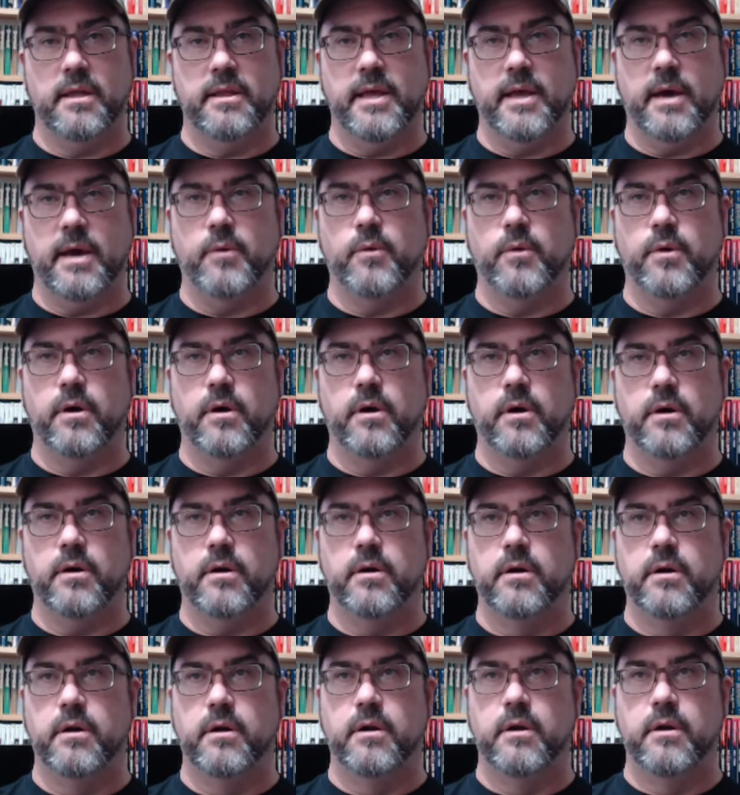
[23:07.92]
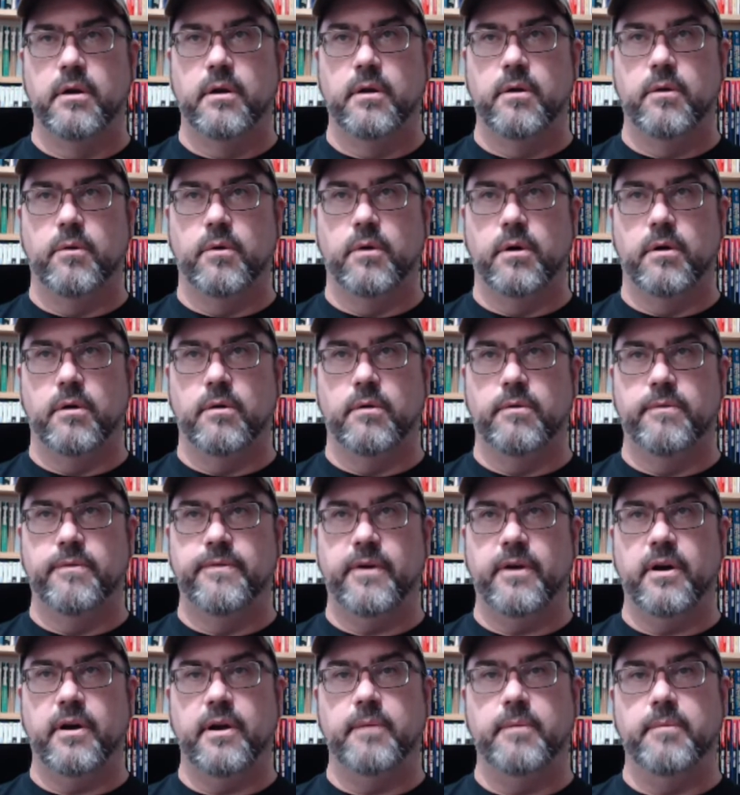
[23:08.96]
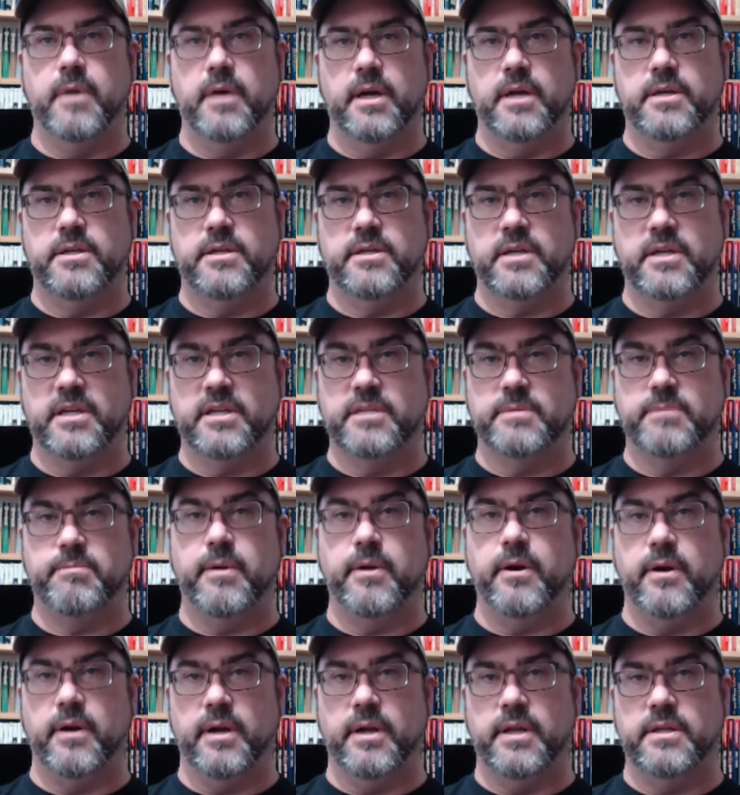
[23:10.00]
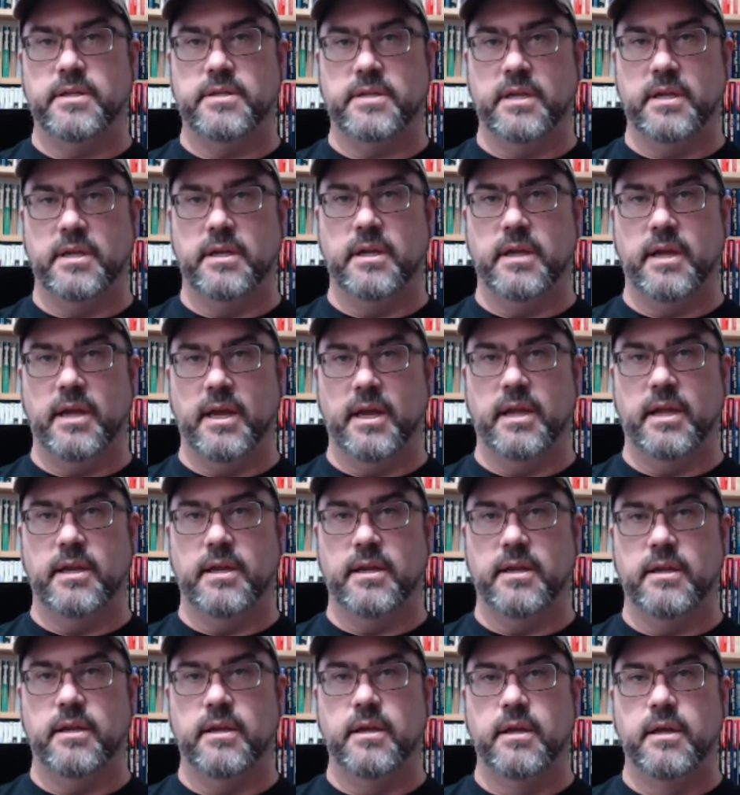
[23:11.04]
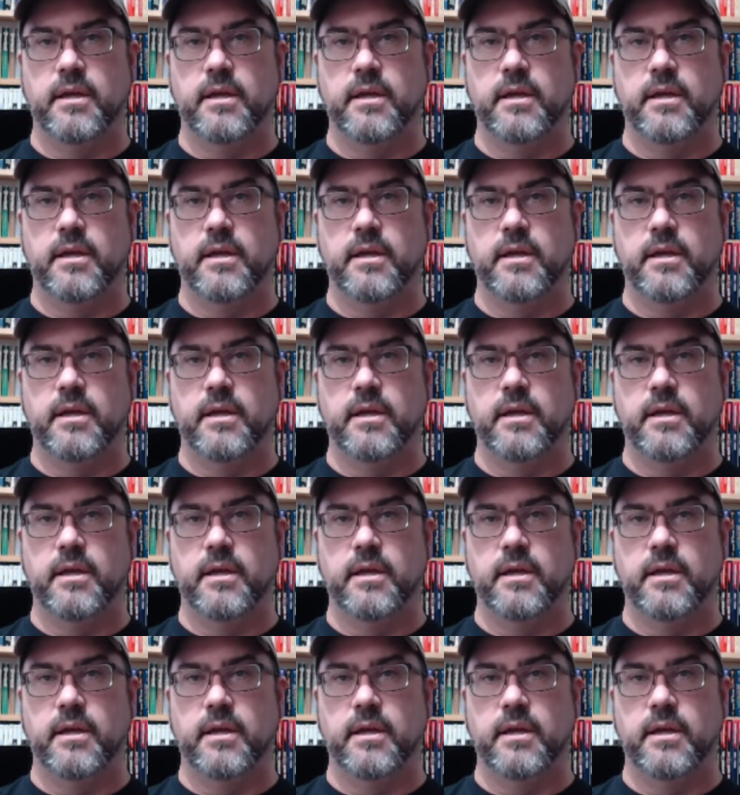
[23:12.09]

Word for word: were very much experienced in